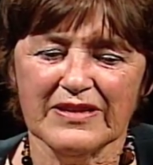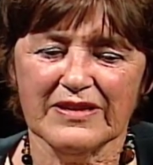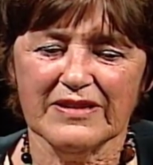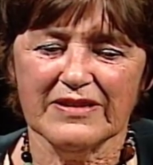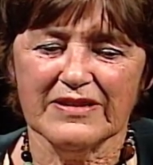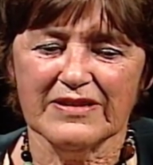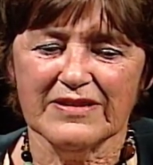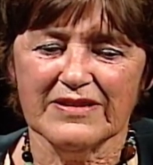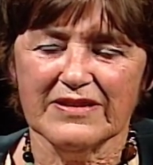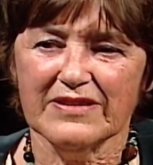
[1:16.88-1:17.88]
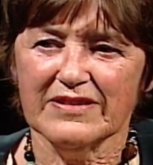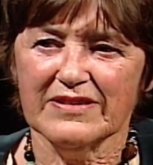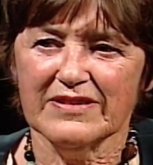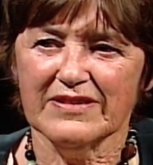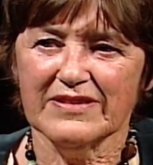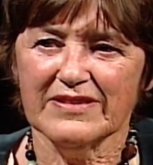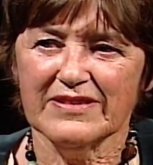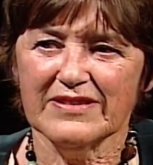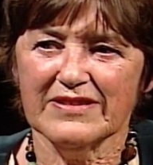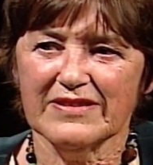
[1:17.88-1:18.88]
The Today Show.
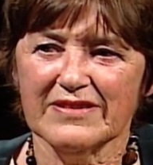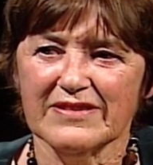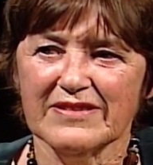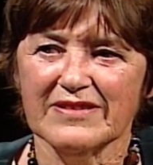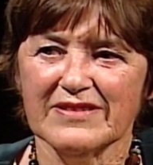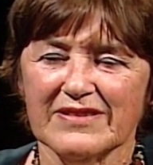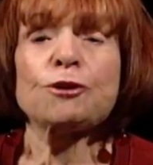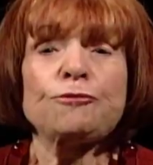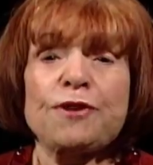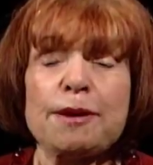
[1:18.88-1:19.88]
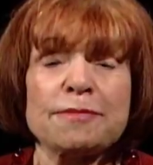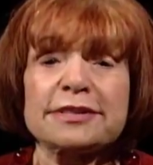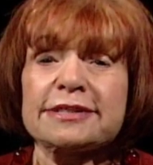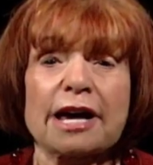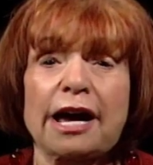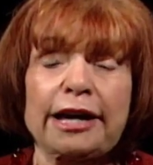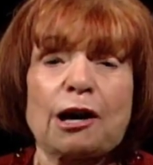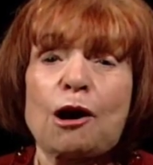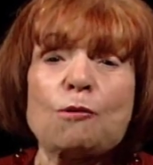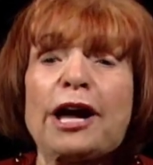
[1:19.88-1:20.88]
Naomi is so famous,
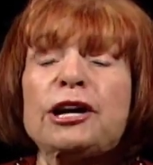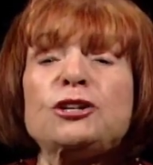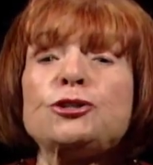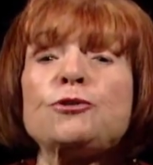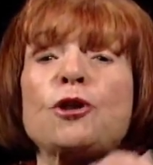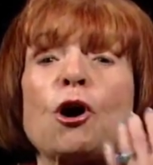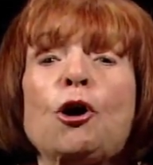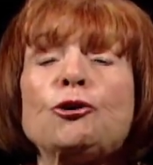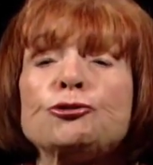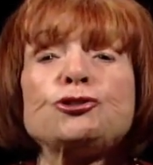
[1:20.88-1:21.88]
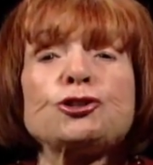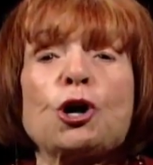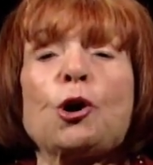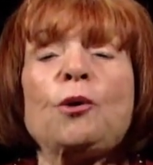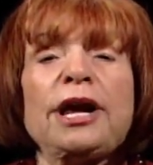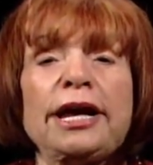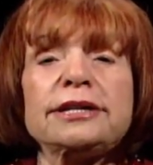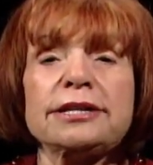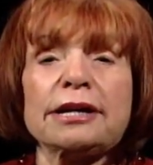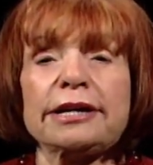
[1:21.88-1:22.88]
I could do the whole show
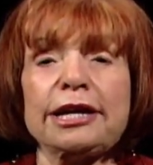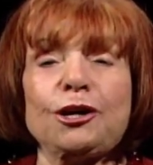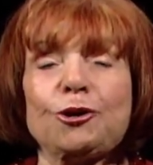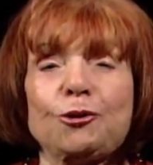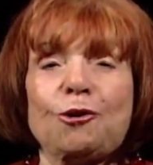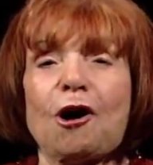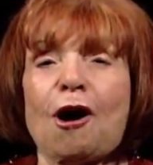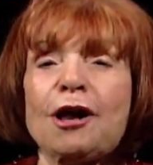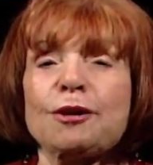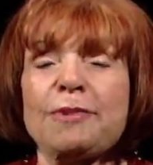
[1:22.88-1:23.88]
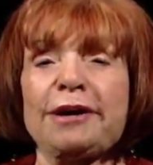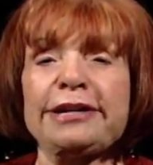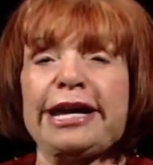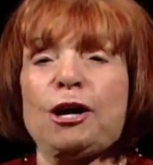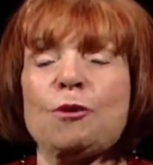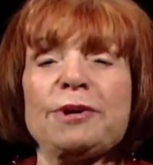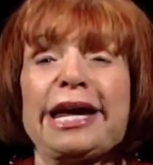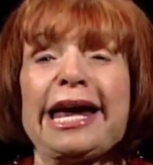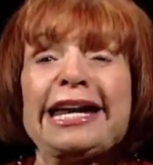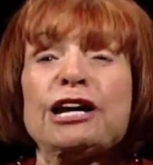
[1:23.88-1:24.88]
telling you all about Naomi,
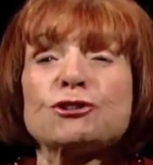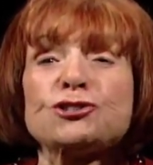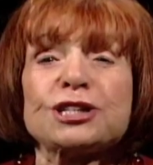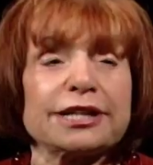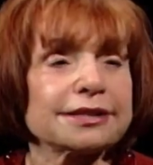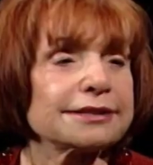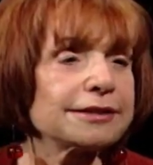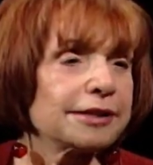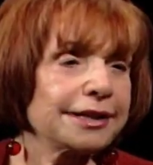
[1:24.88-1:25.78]
and here she is.